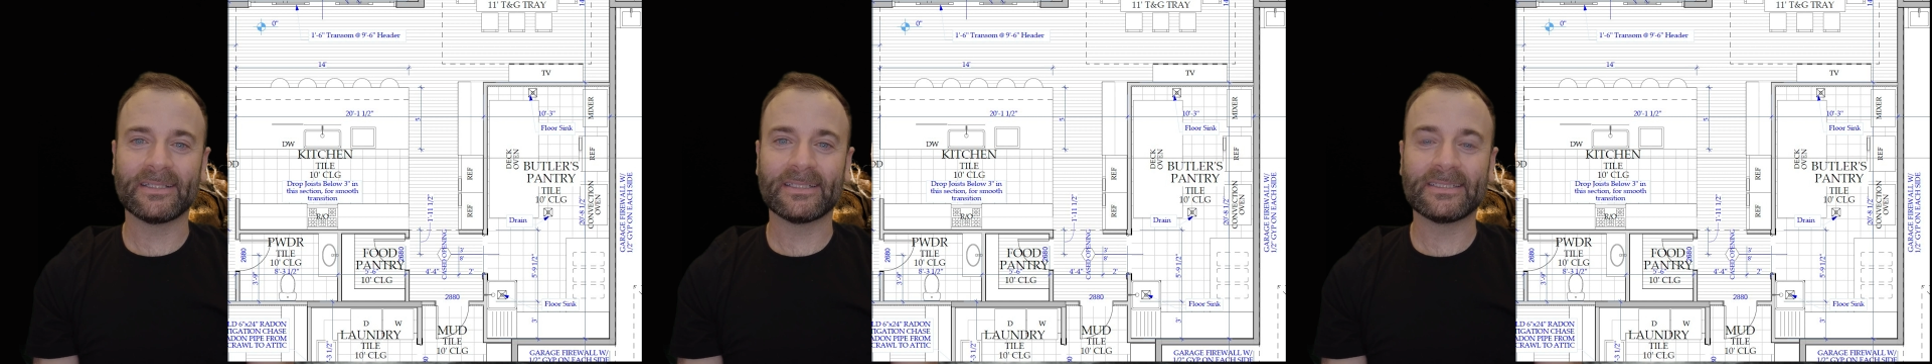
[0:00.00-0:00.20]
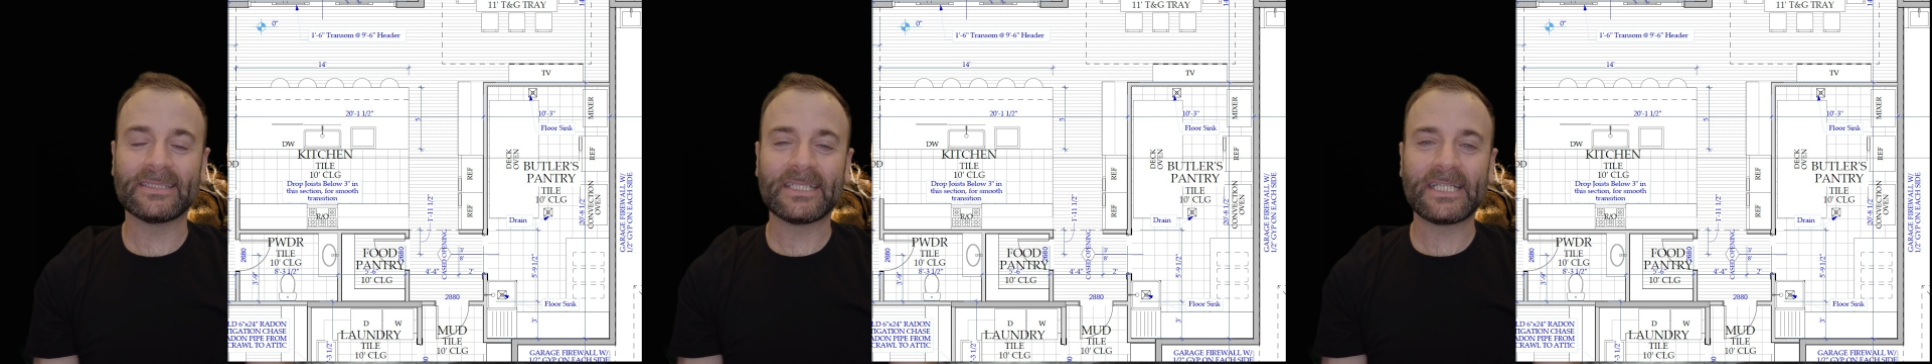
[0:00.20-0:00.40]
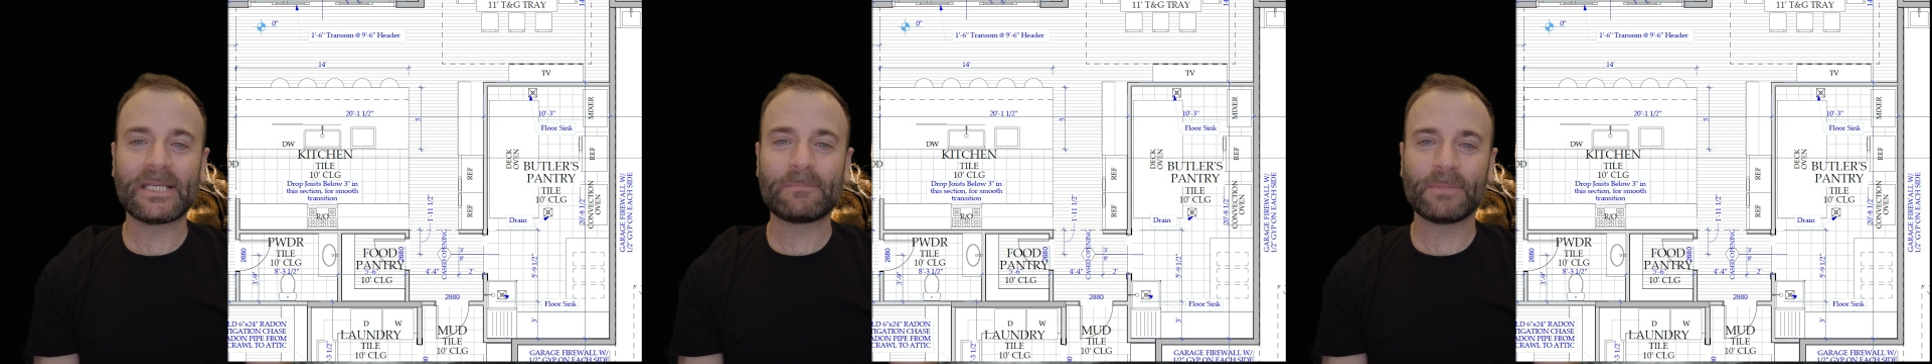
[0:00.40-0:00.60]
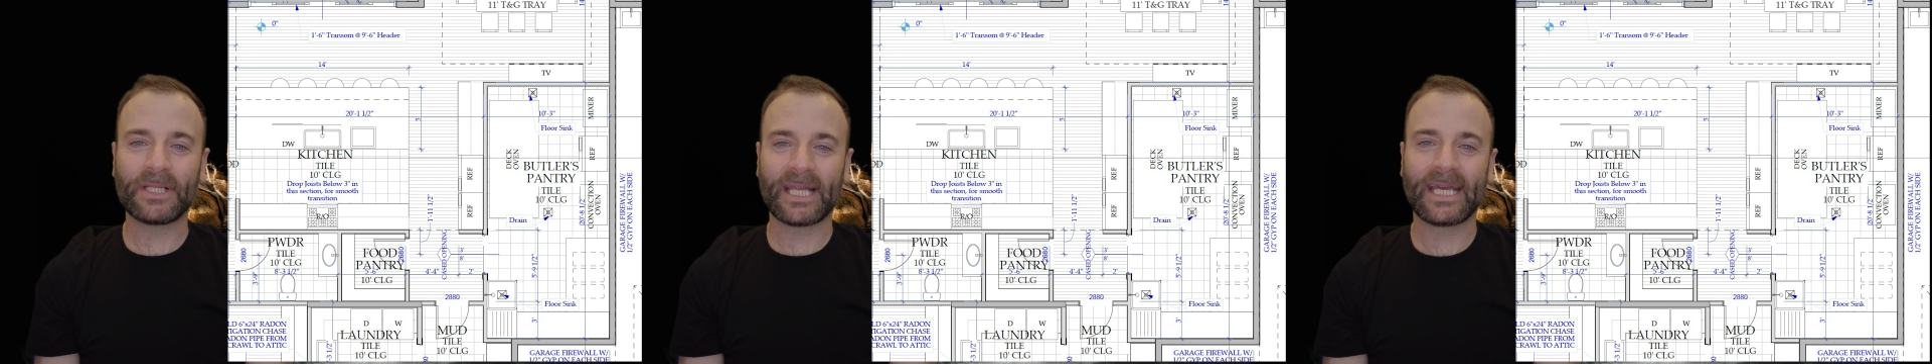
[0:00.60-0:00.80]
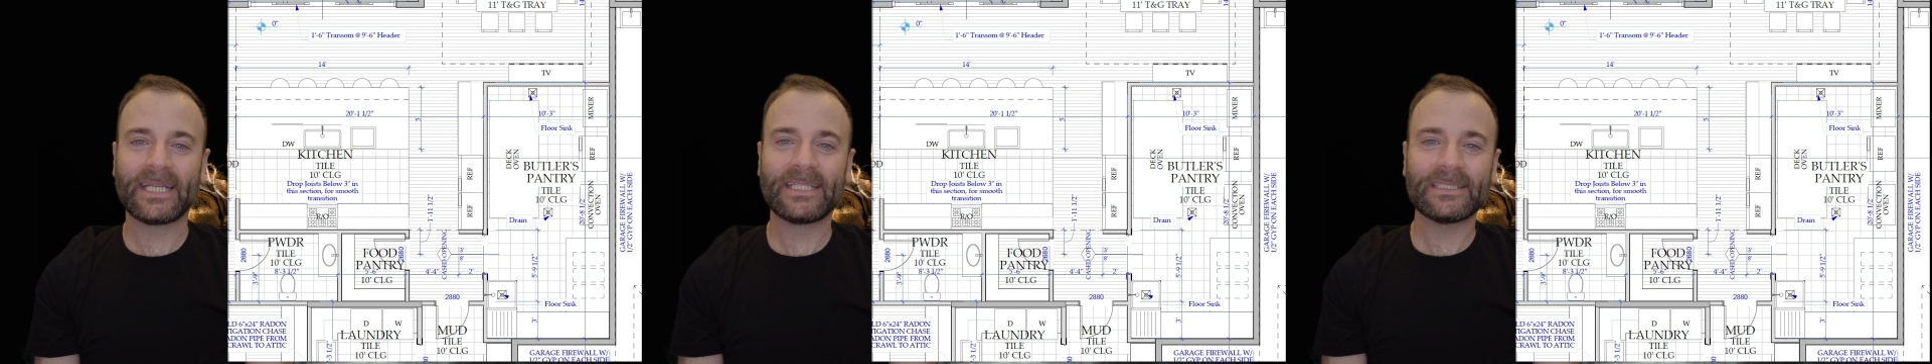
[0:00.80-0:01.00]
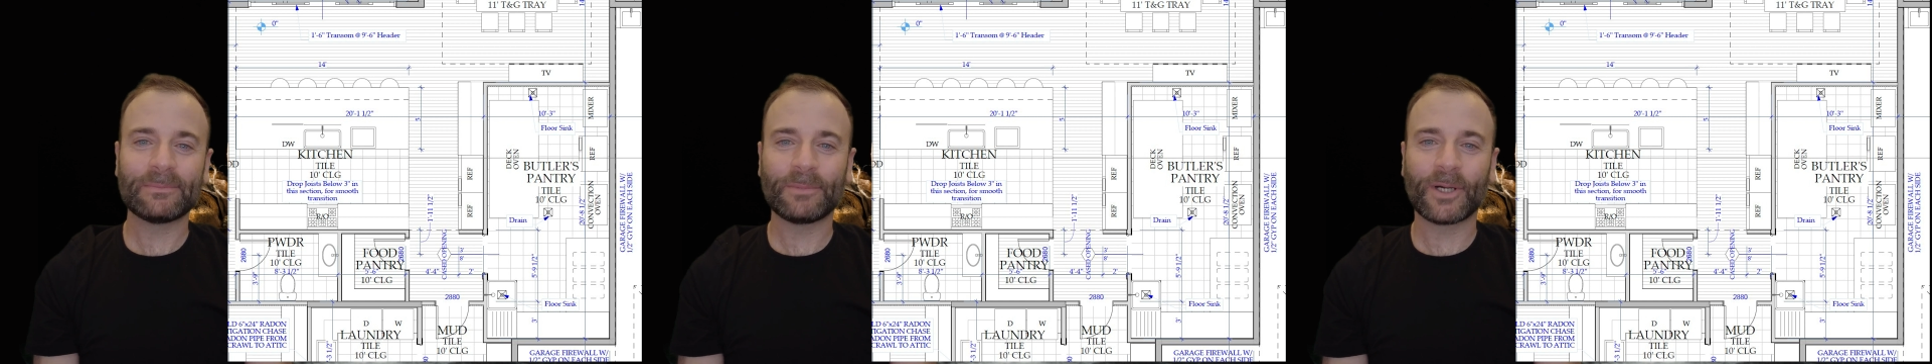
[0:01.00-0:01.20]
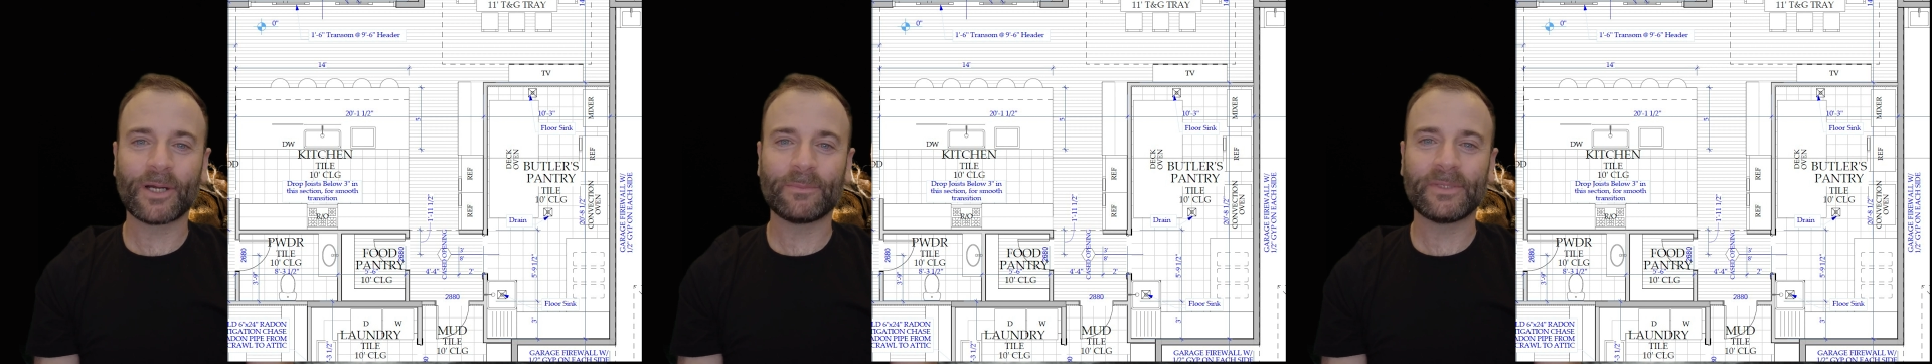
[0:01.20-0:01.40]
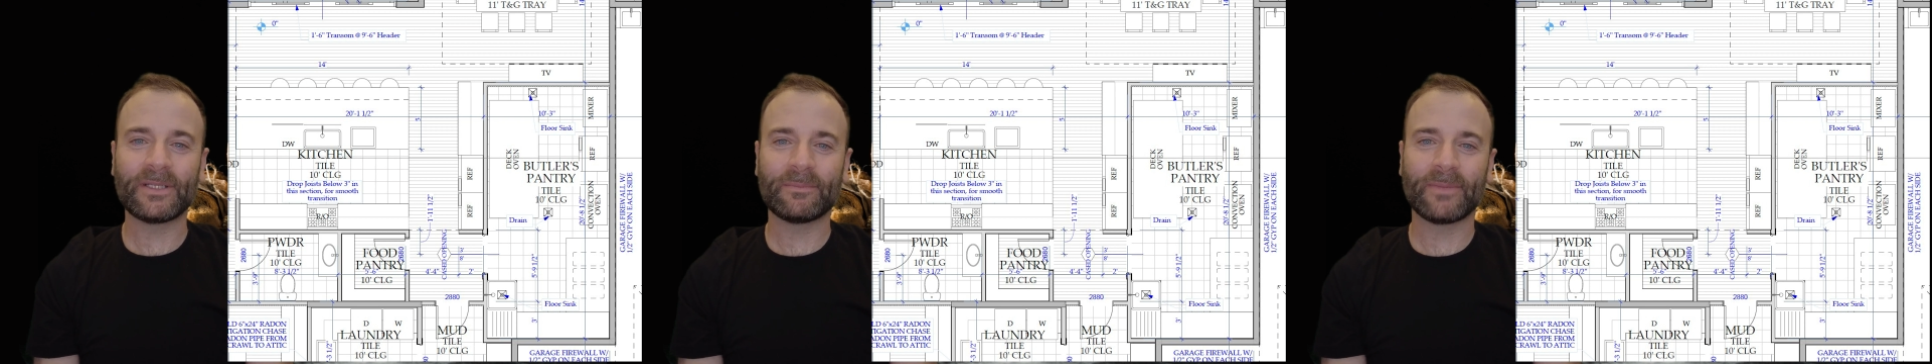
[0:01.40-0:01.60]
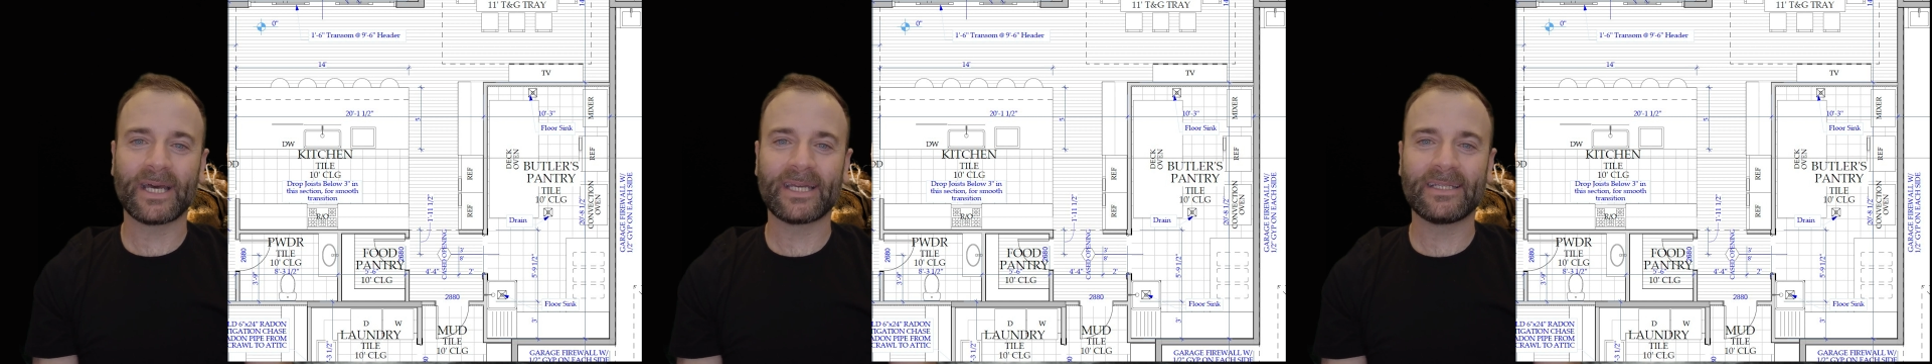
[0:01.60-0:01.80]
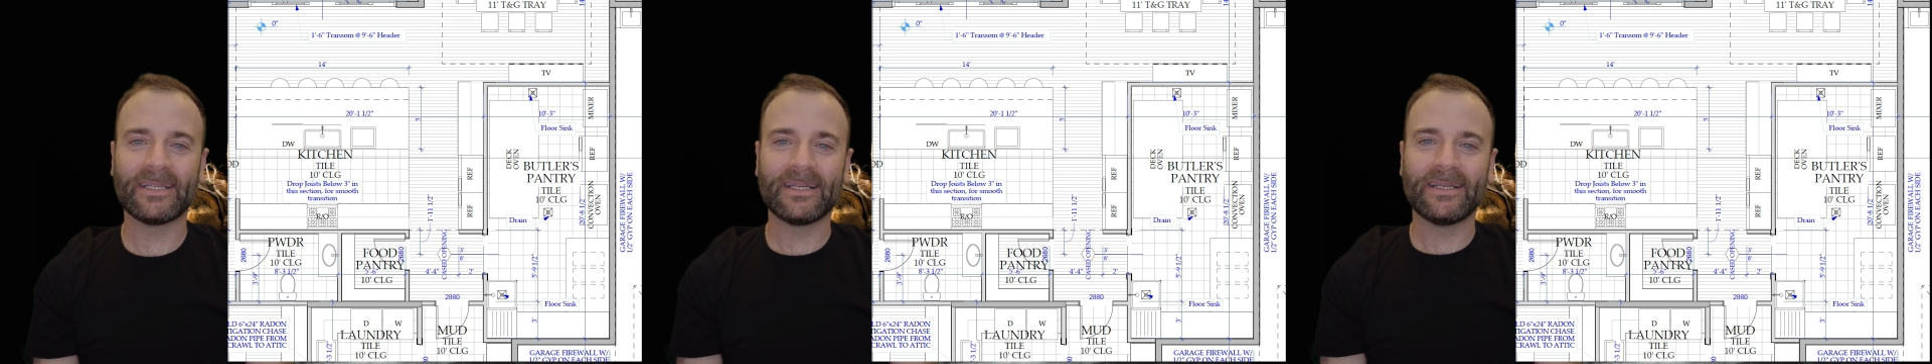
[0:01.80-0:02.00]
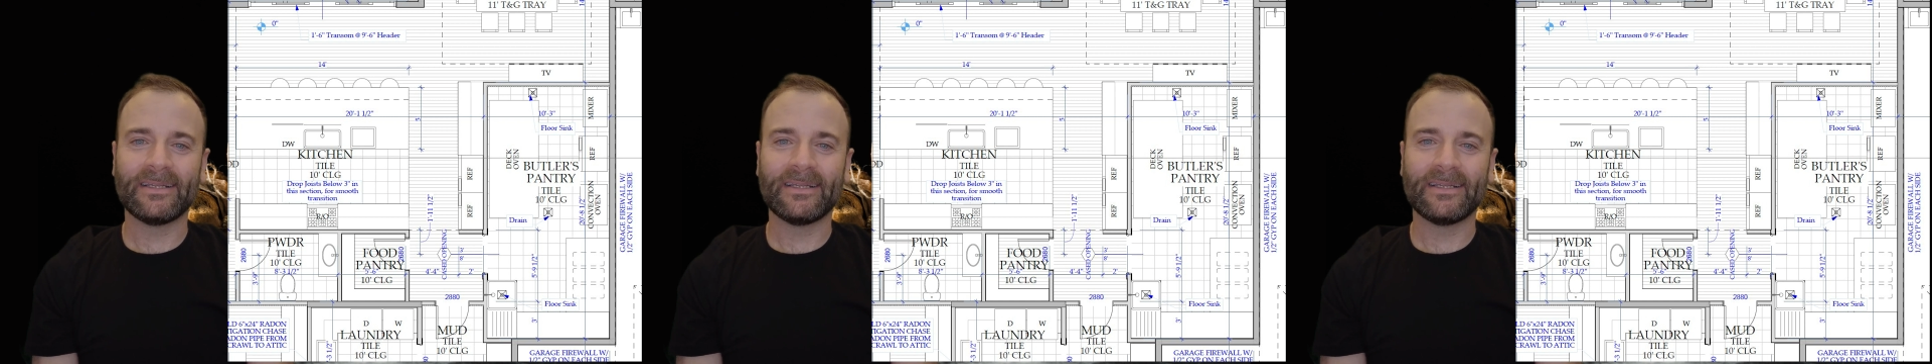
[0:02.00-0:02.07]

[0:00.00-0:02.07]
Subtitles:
the city planning department might